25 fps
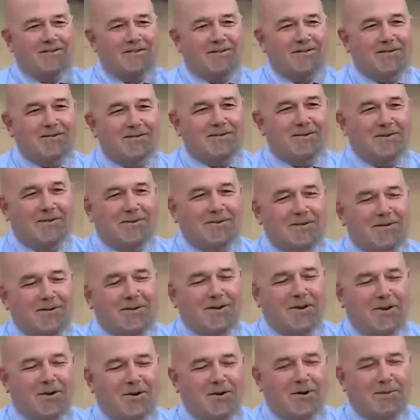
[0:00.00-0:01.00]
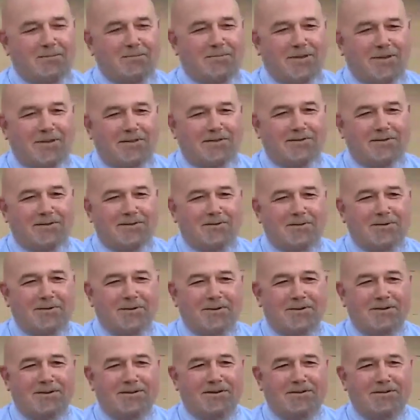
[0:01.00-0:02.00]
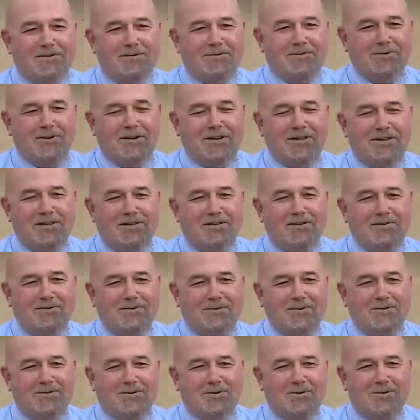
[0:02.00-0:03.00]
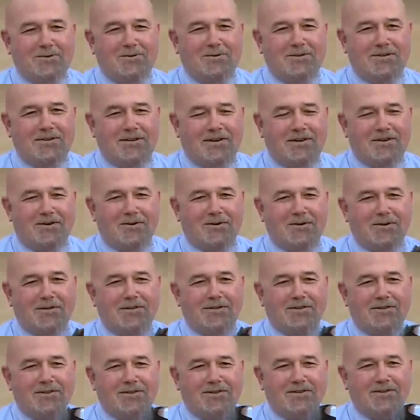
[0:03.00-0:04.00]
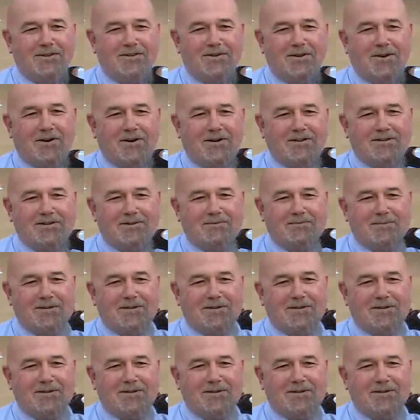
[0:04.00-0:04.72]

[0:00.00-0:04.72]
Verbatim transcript: your students back. Oh, I'm telling you, we need the students here. This is an awesome